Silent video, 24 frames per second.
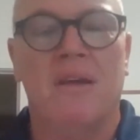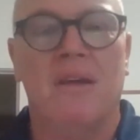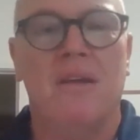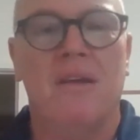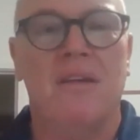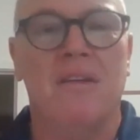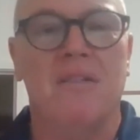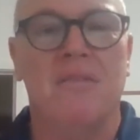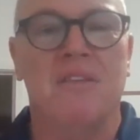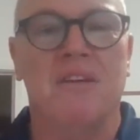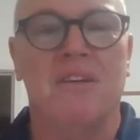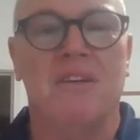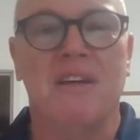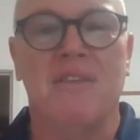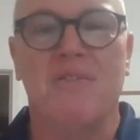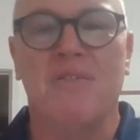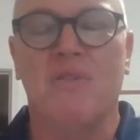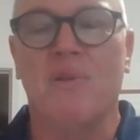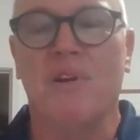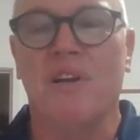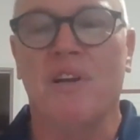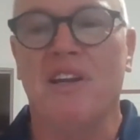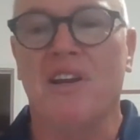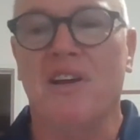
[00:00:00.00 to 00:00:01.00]
you never
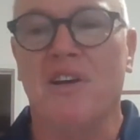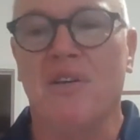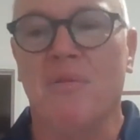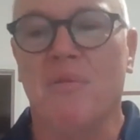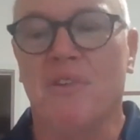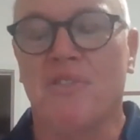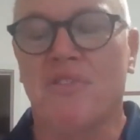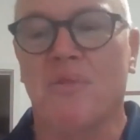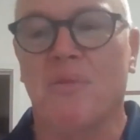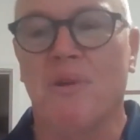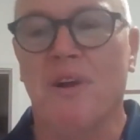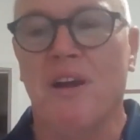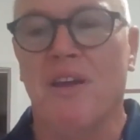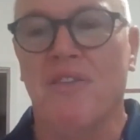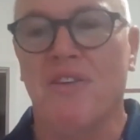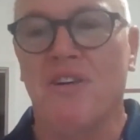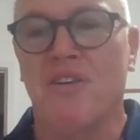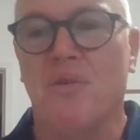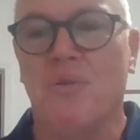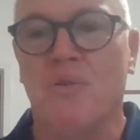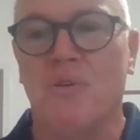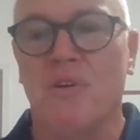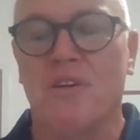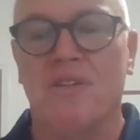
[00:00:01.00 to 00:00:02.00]
really know what's around the
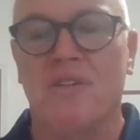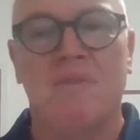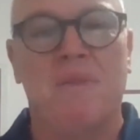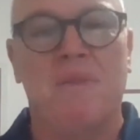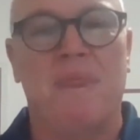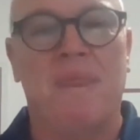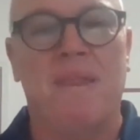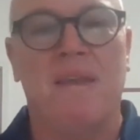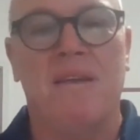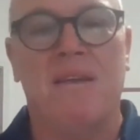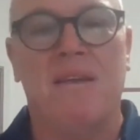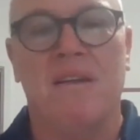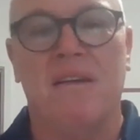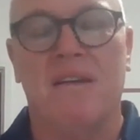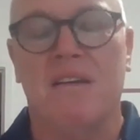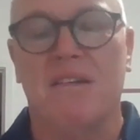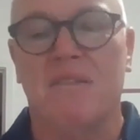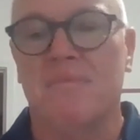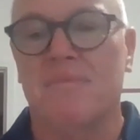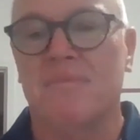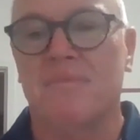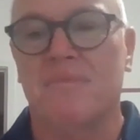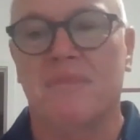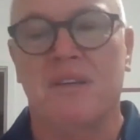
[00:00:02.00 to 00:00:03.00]
corner.
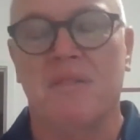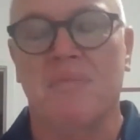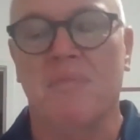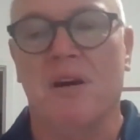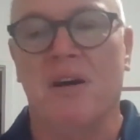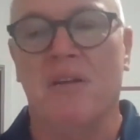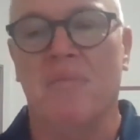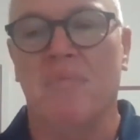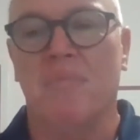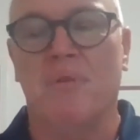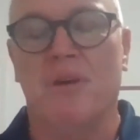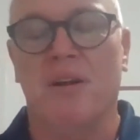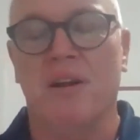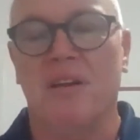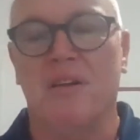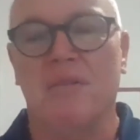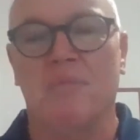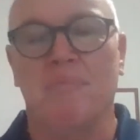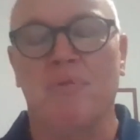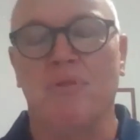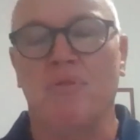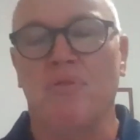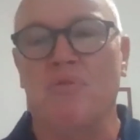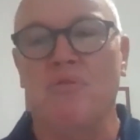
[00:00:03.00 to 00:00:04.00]
You might break a
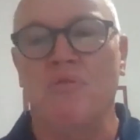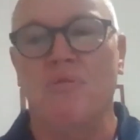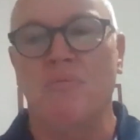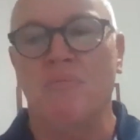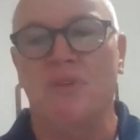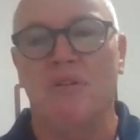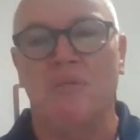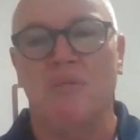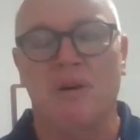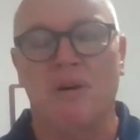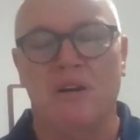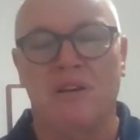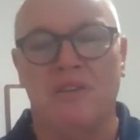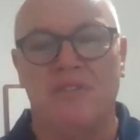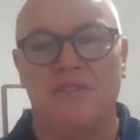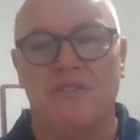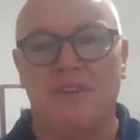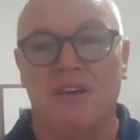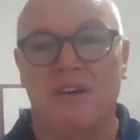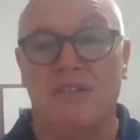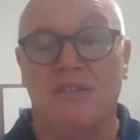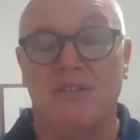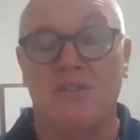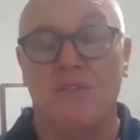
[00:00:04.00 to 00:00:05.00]
boom, you might
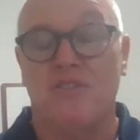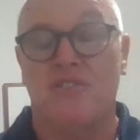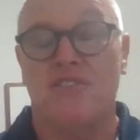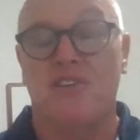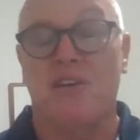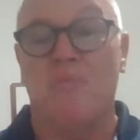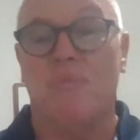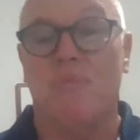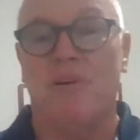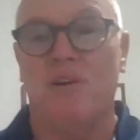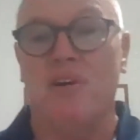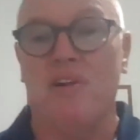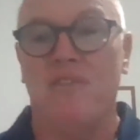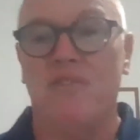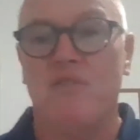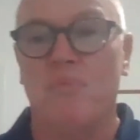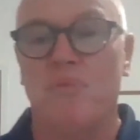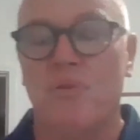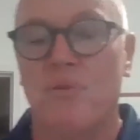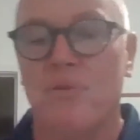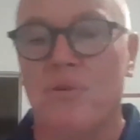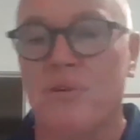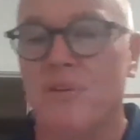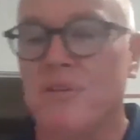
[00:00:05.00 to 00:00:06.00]
lose someone
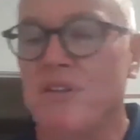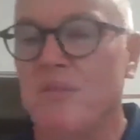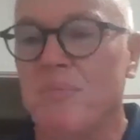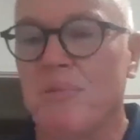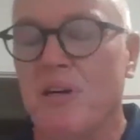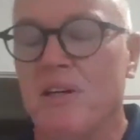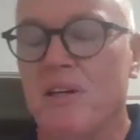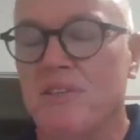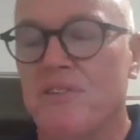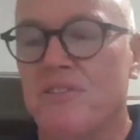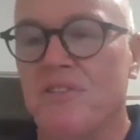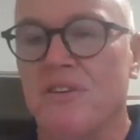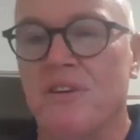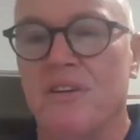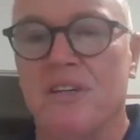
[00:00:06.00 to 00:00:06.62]
overboard, you might